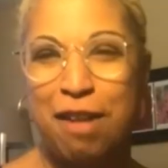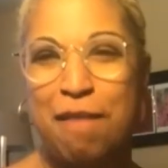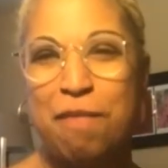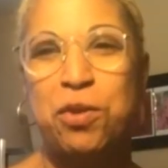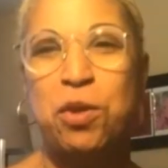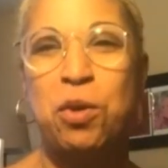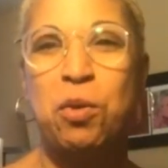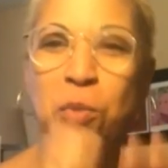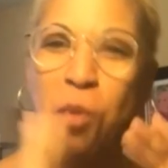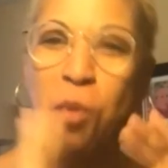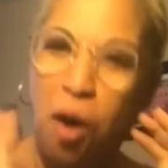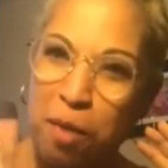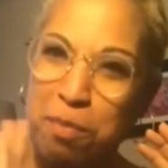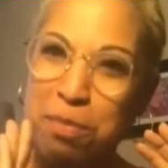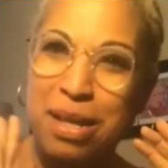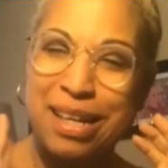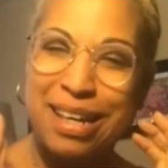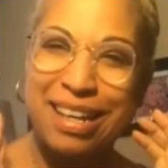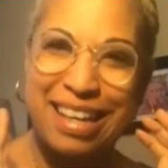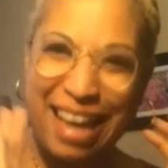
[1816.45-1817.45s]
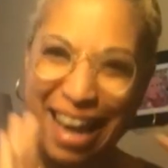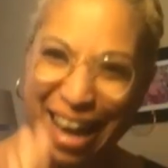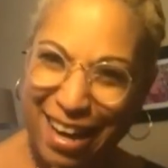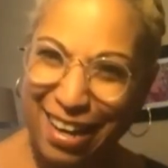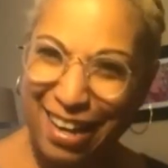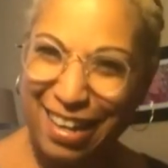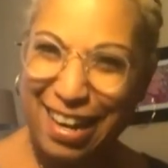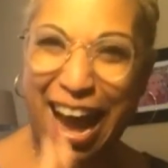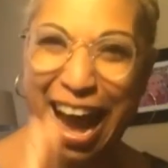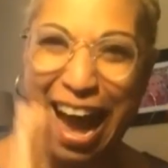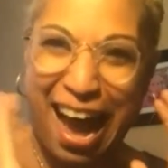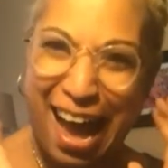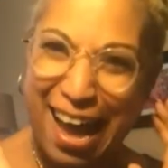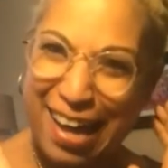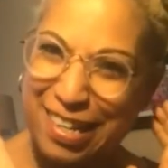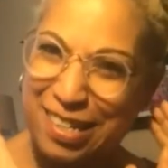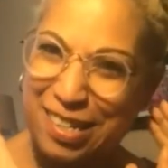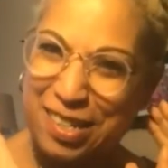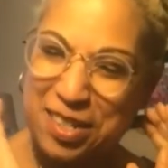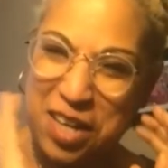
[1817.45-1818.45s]
You want me to get it.
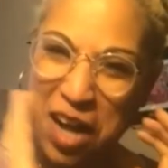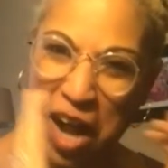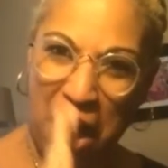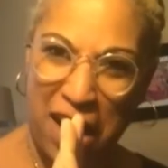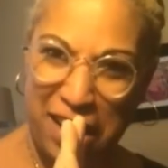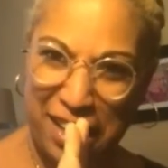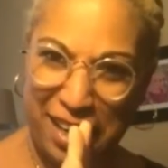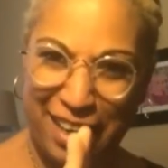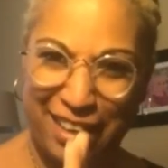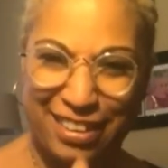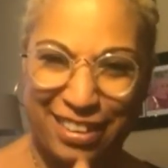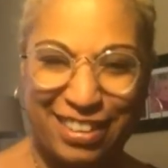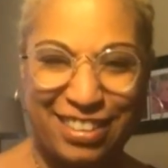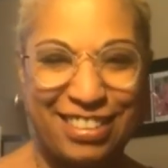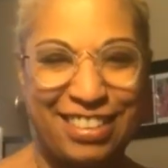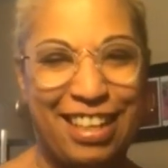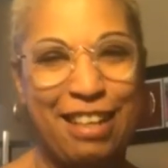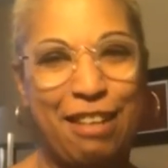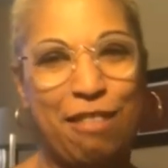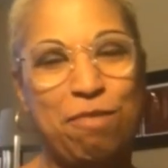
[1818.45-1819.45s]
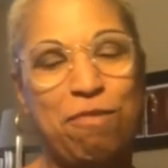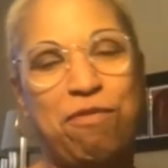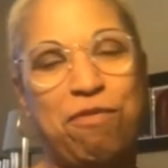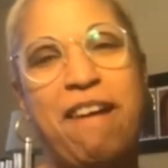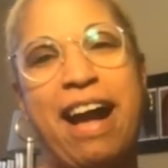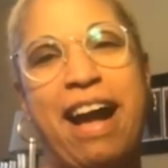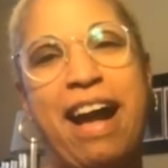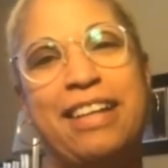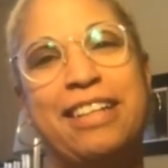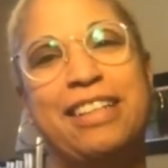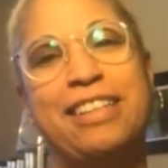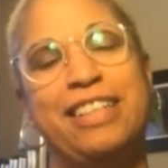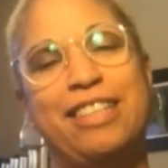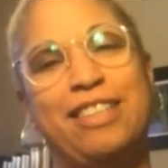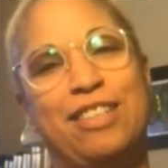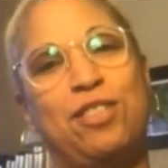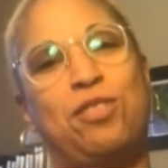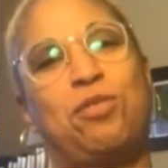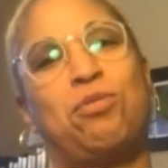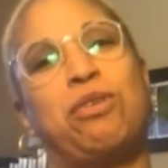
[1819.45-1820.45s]
I got it. And finally,
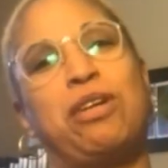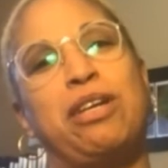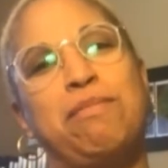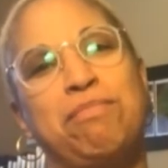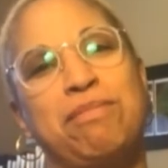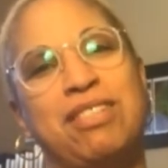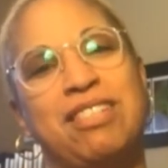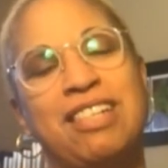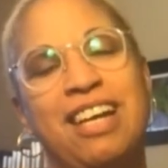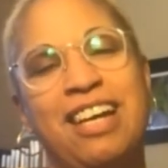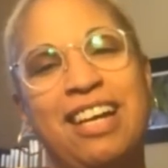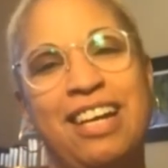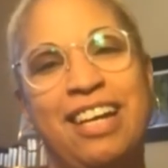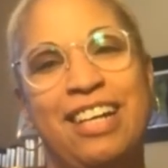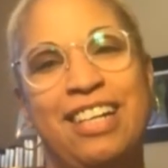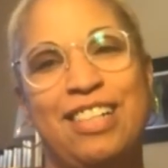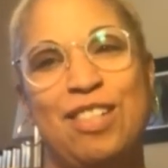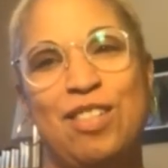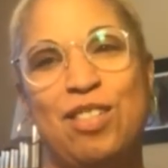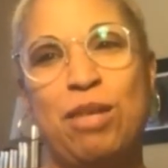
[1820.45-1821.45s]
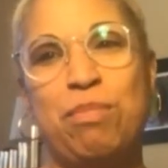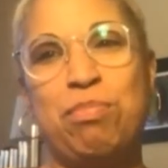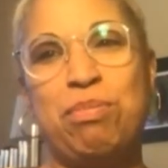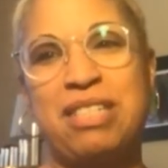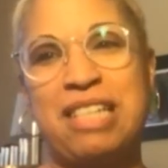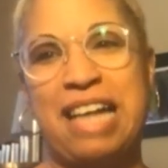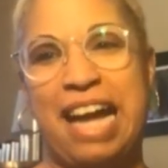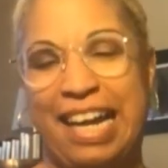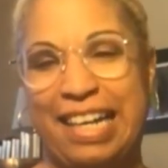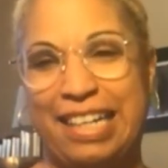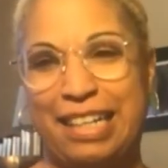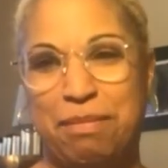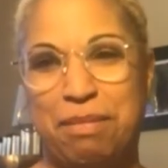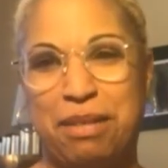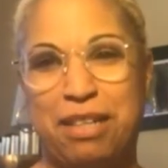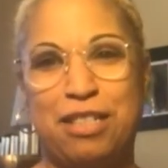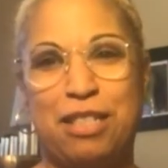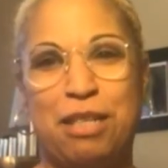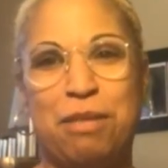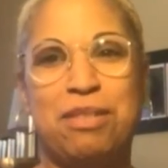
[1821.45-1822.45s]
the dreams subsided
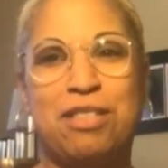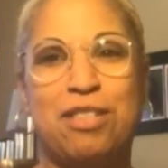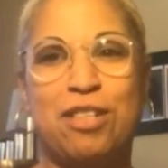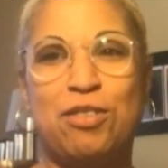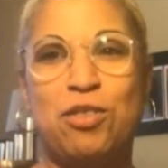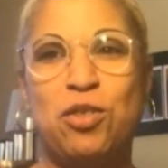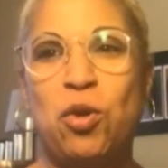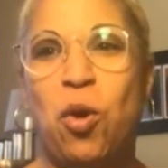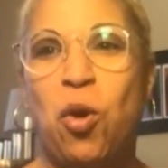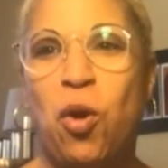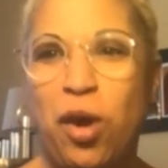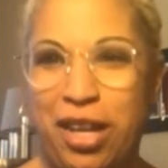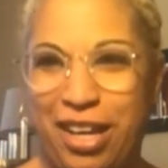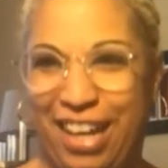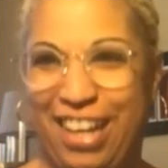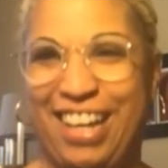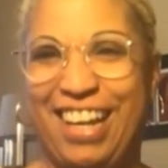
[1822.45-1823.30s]
because he was annoying.